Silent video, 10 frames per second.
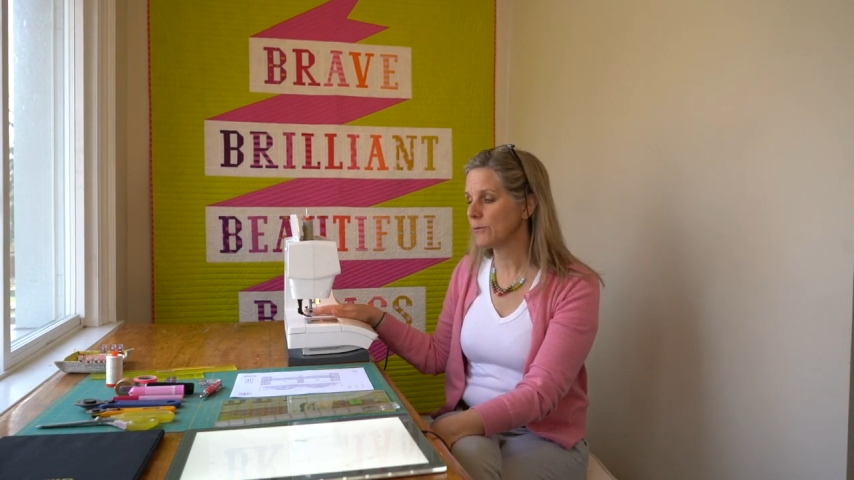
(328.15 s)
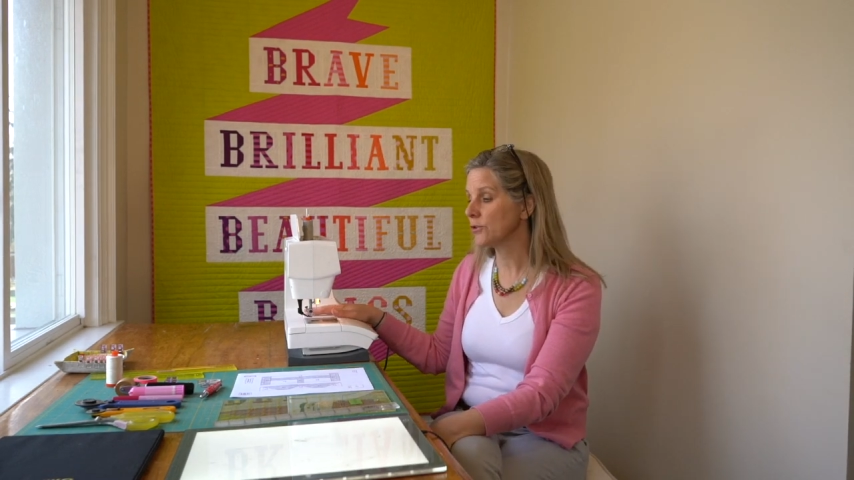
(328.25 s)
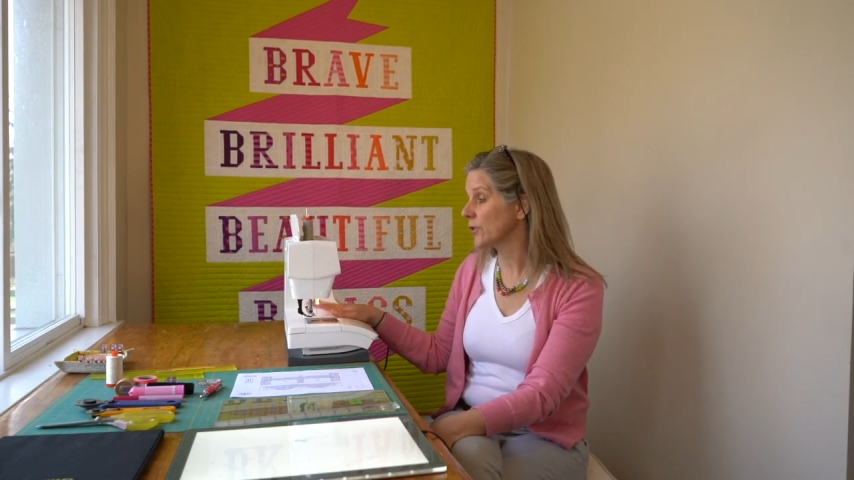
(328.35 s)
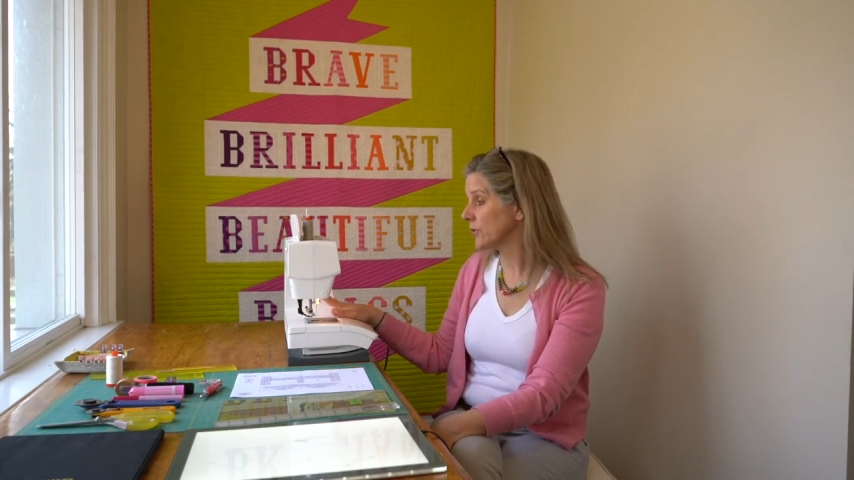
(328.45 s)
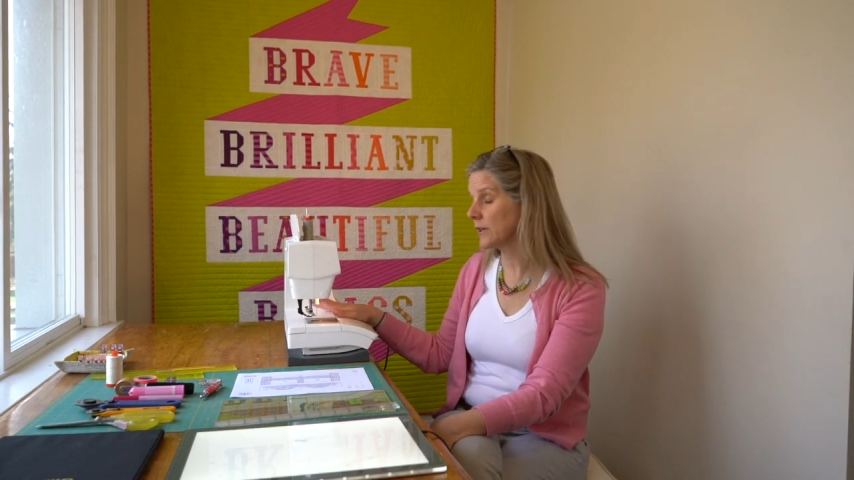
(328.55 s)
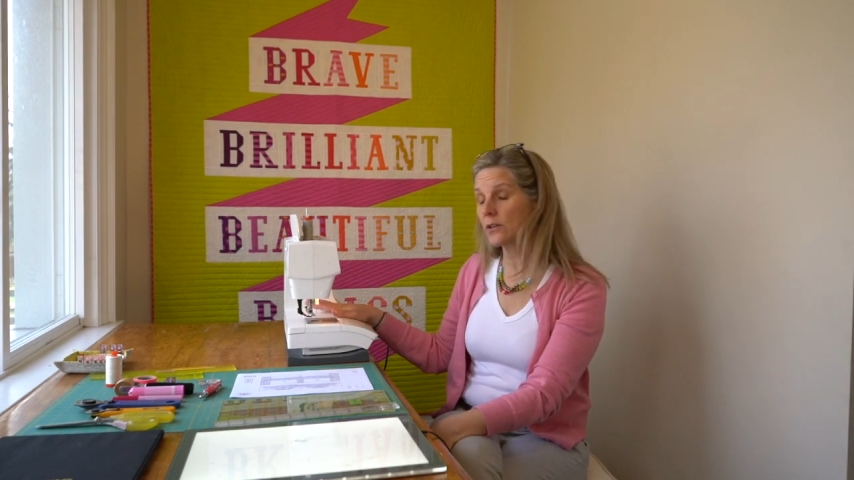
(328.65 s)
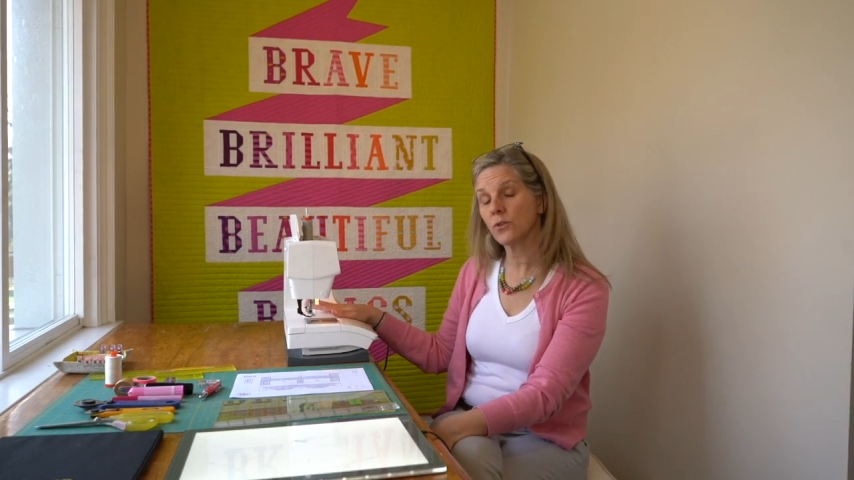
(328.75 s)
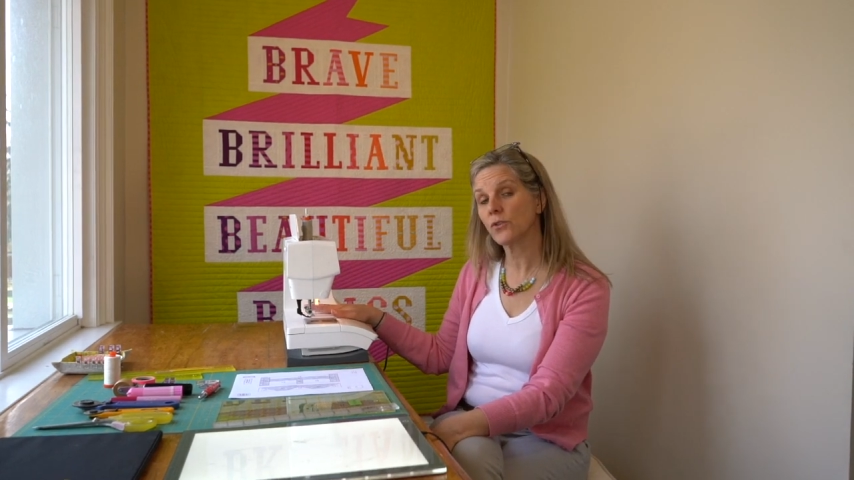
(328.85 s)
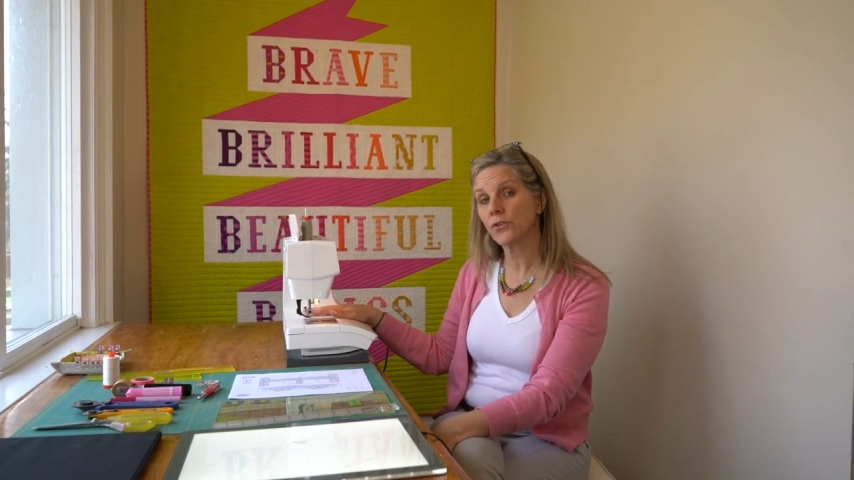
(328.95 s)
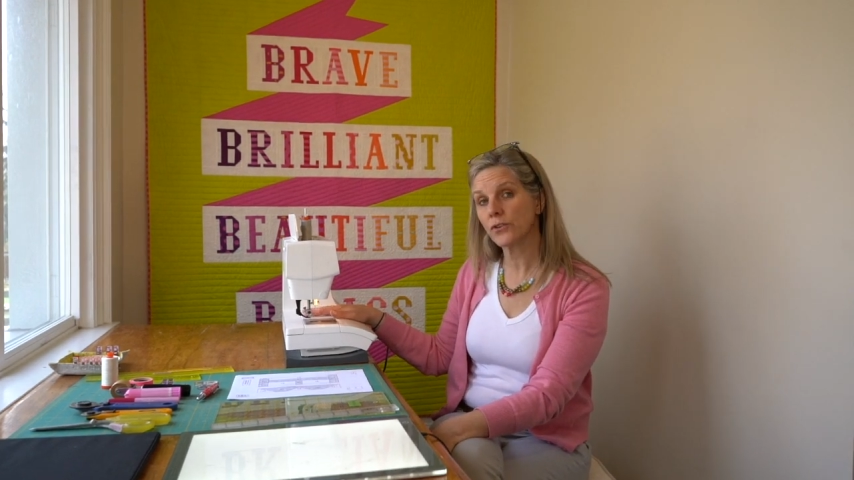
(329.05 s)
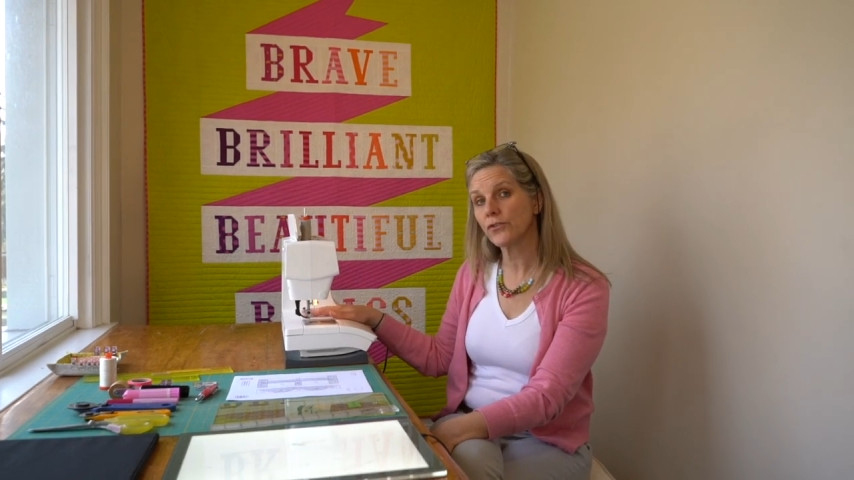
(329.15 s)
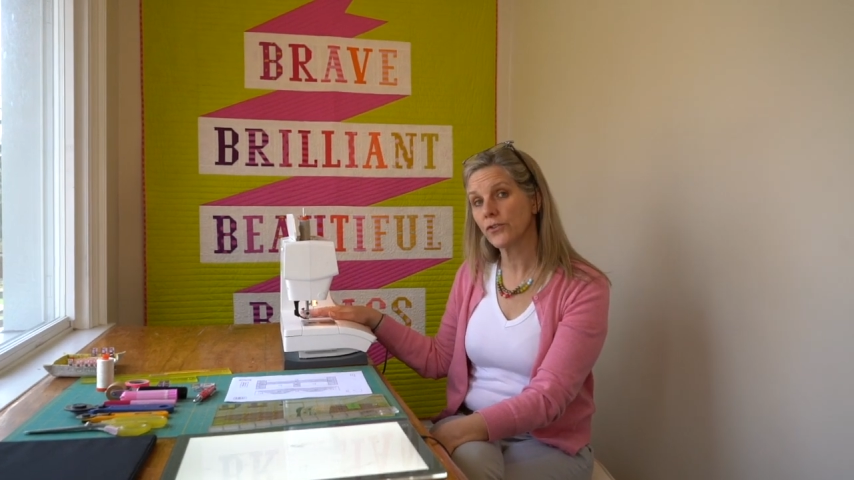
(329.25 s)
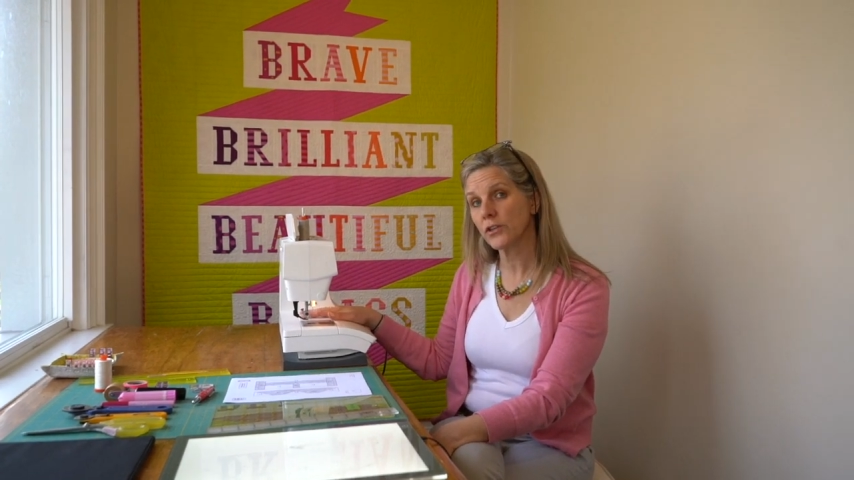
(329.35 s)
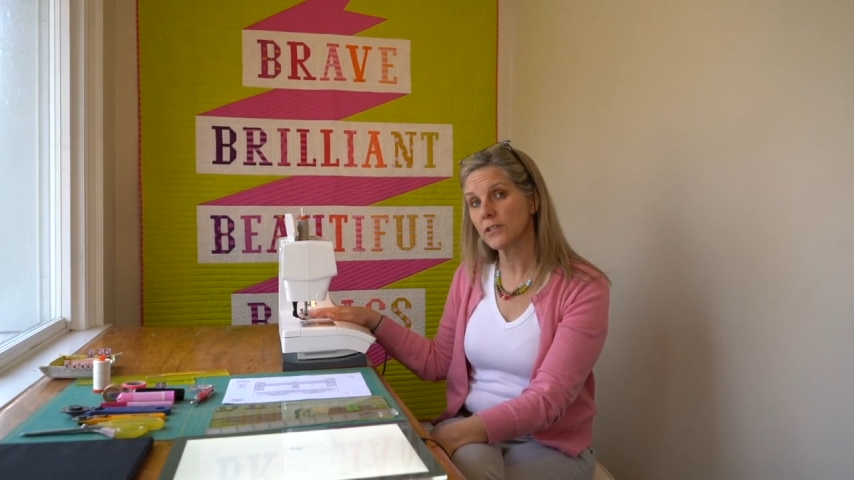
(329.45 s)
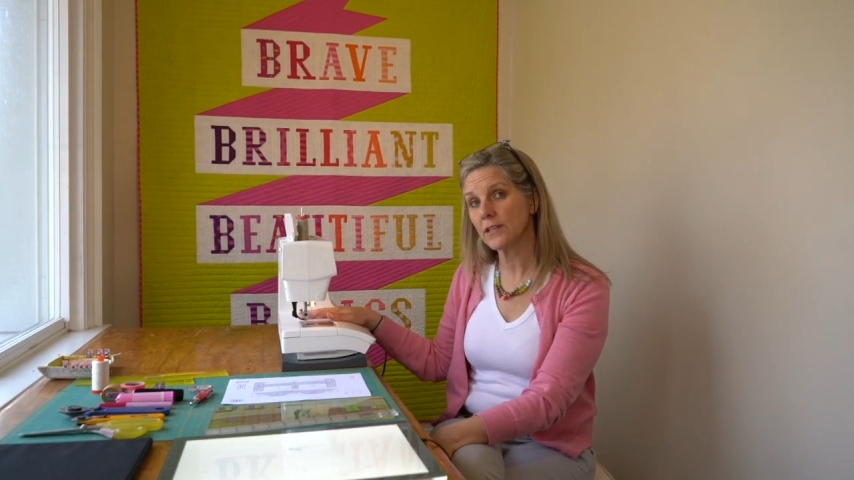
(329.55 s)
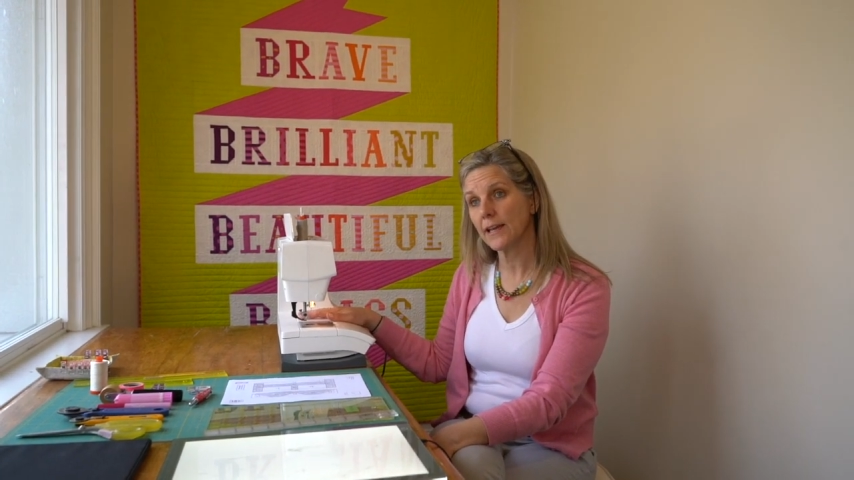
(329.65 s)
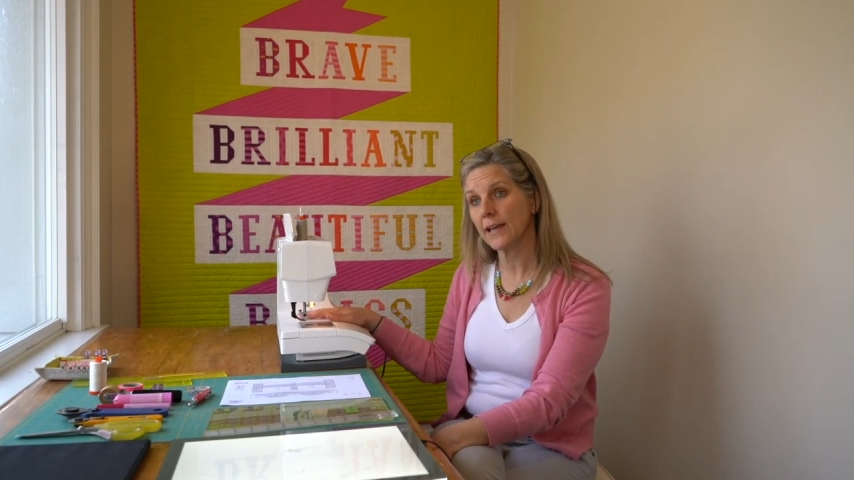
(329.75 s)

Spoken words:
you don't need a 1/4" foot,